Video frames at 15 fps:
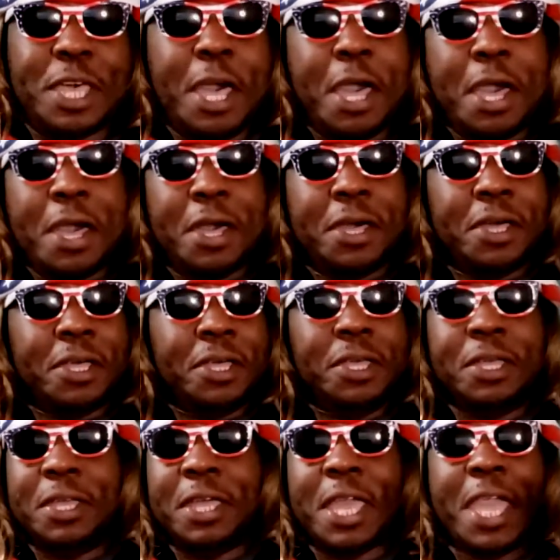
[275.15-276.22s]

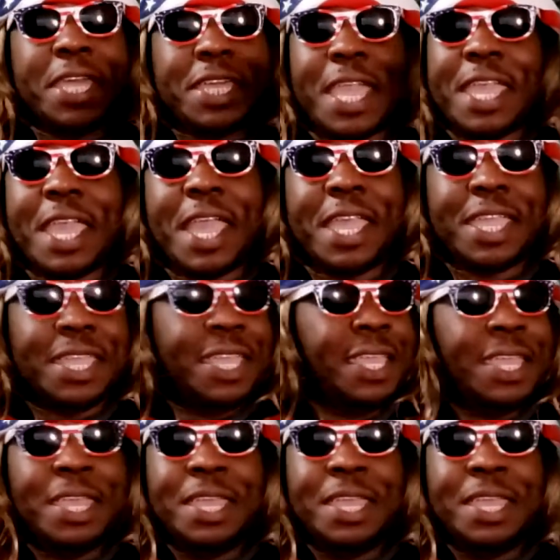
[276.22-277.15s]
aka uh,